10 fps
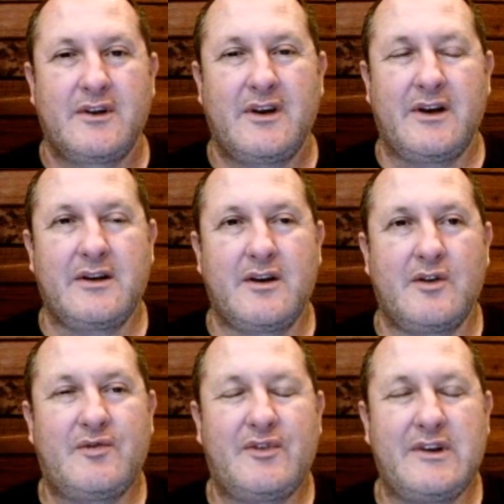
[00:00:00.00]
and
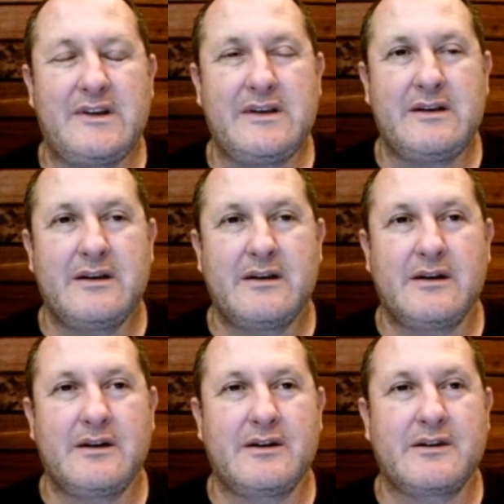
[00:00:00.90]
hopefully
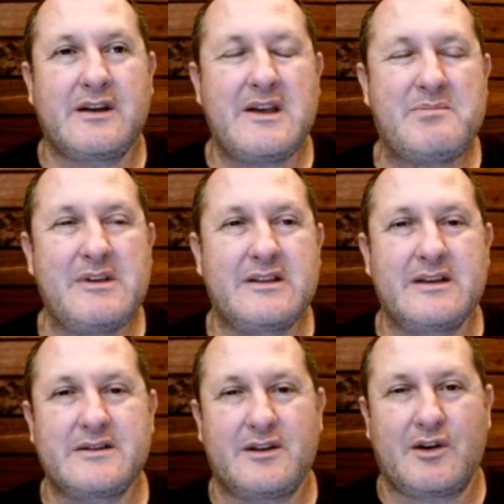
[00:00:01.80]
keeping
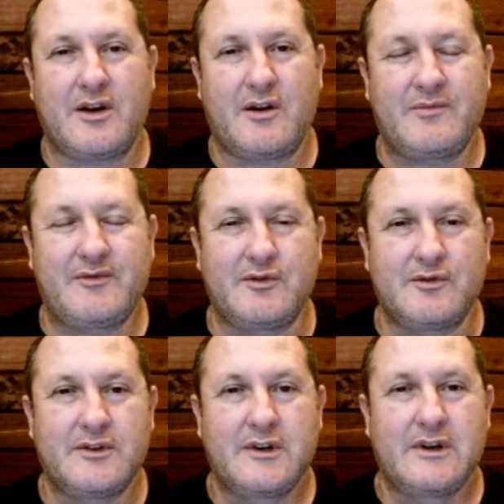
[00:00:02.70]
things that are helpful
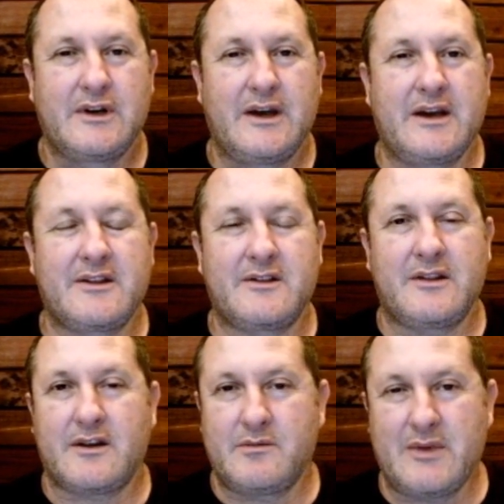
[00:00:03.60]
and
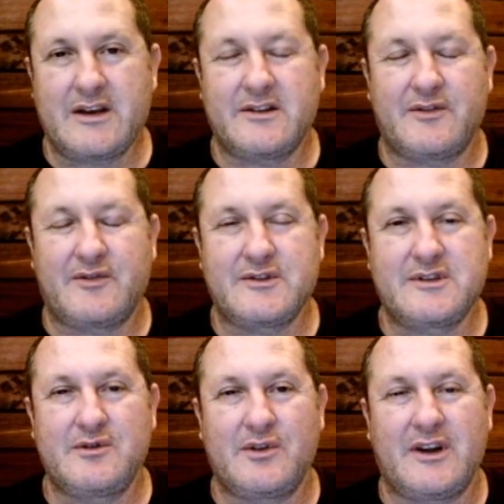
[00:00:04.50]
that'll make a difference
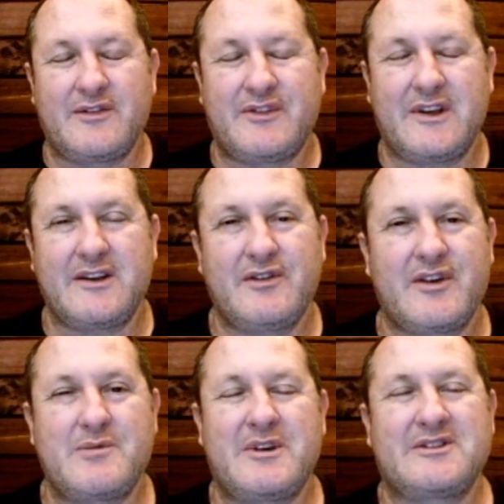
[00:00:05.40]
in your life. Thank you
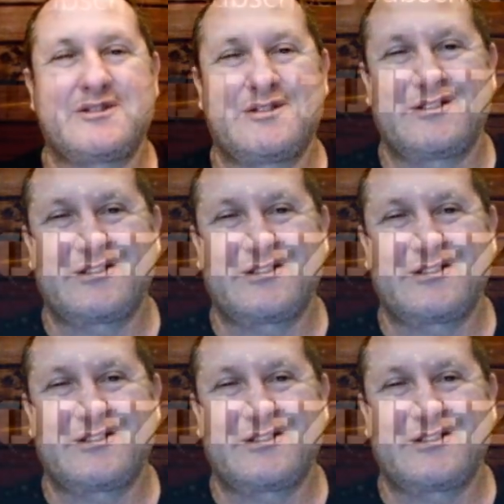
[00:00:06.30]
very much.